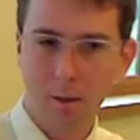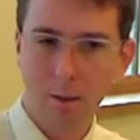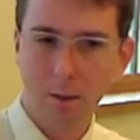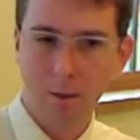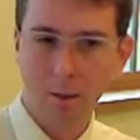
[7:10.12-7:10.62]

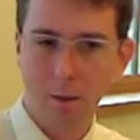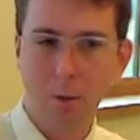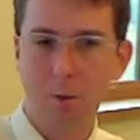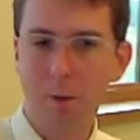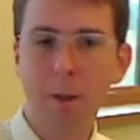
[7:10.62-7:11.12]
the
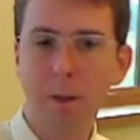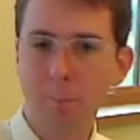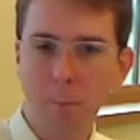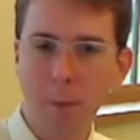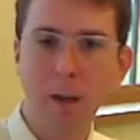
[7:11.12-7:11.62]
whole theory of
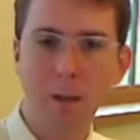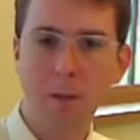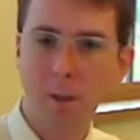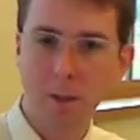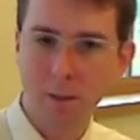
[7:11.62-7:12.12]

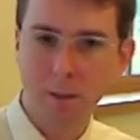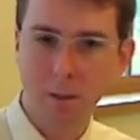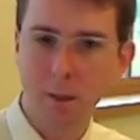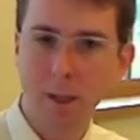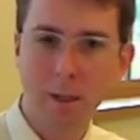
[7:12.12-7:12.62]
memetics is a
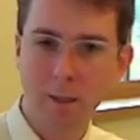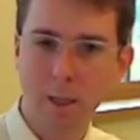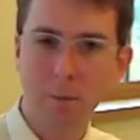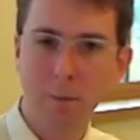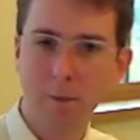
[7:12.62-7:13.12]
great
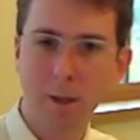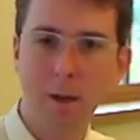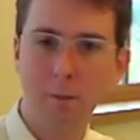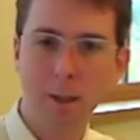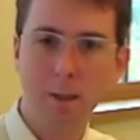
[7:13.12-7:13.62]
example of
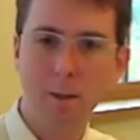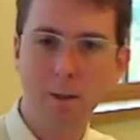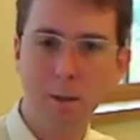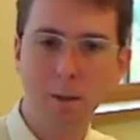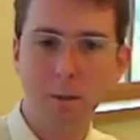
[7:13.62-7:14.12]
that, right?
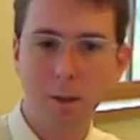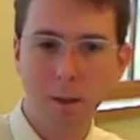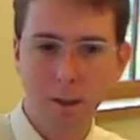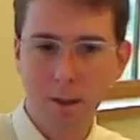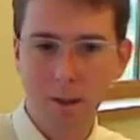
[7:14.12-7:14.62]
So
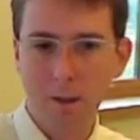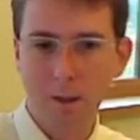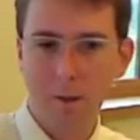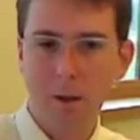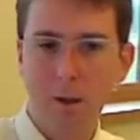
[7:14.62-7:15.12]

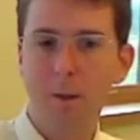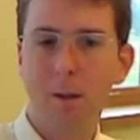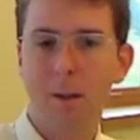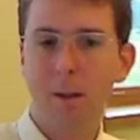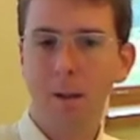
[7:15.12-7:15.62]

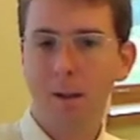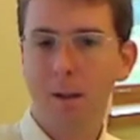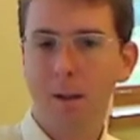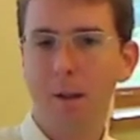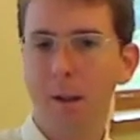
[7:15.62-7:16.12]

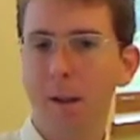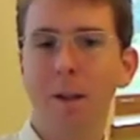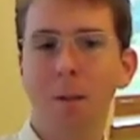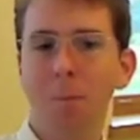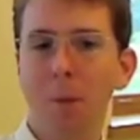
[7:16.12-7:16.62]
all the
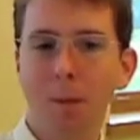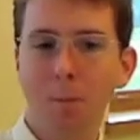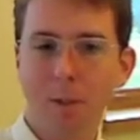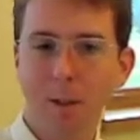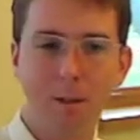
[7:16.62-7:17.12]
internet
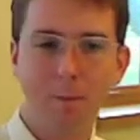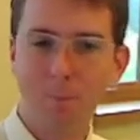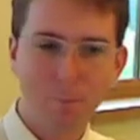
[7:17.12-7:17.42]
memes that are